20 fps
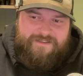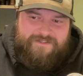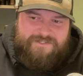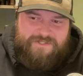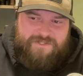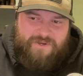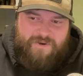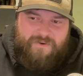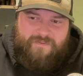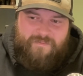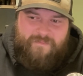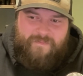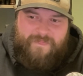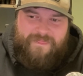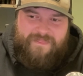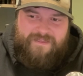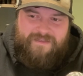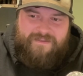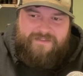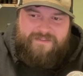So,
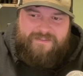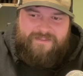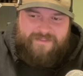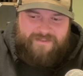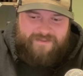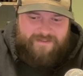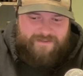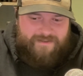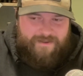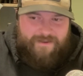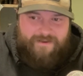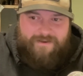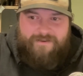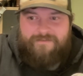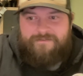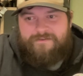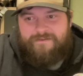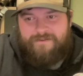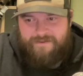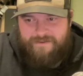and
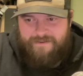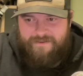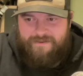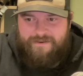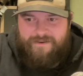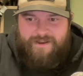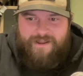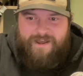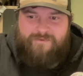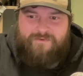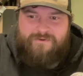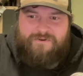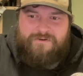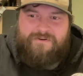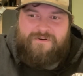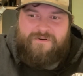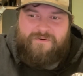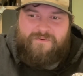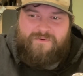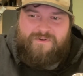now
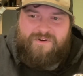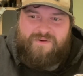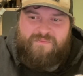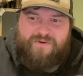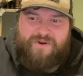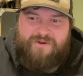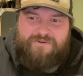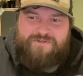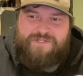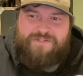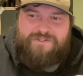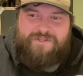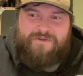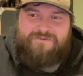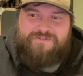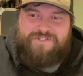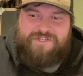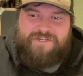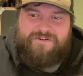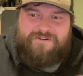we're approaching
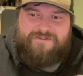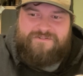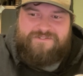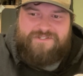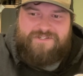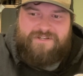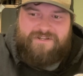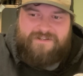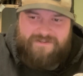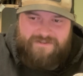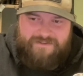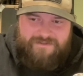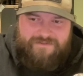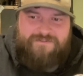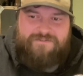those years, and